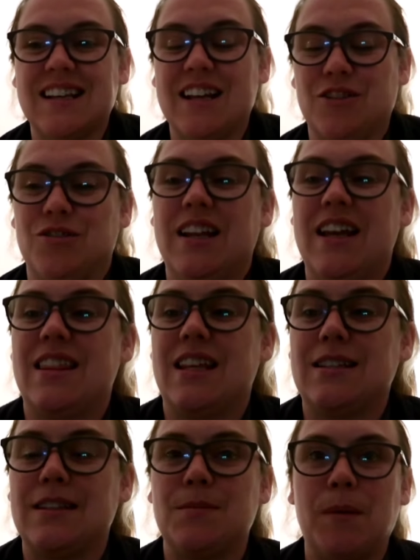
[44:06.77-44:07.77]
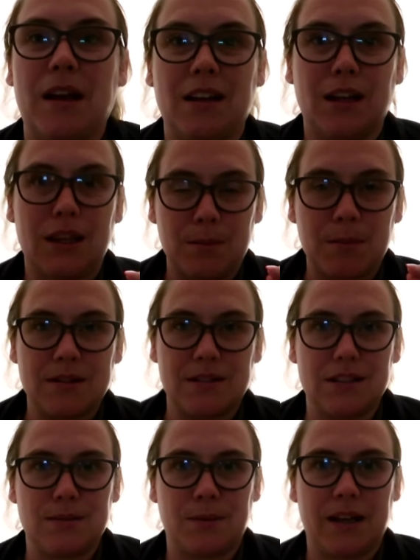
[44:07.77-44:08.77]
Literally, this has been the
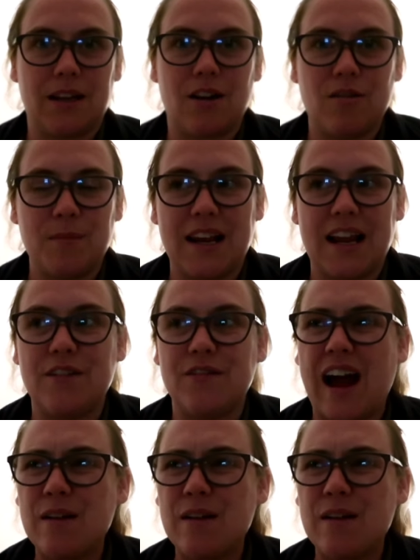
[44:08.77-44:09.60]
busiest week of my life.